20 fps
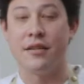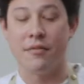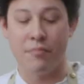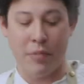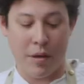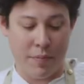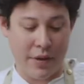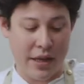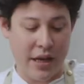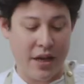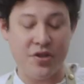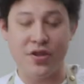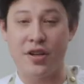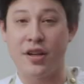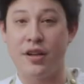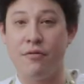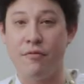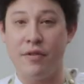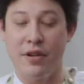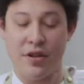By
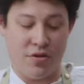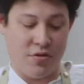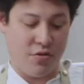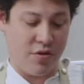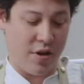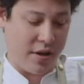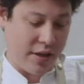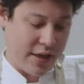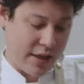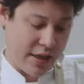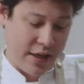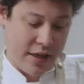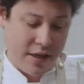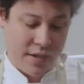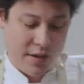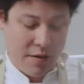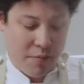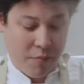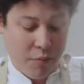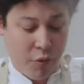blanching, we just dunk it
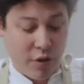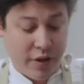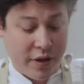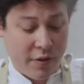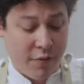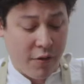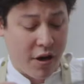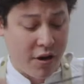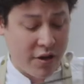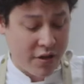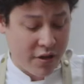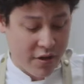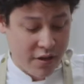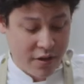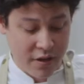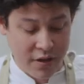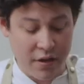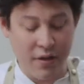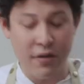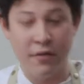in boiling water
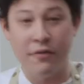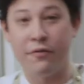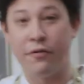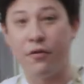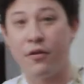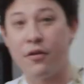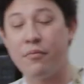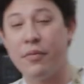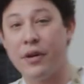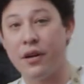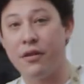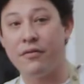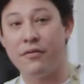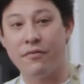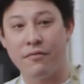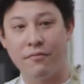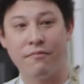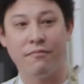for about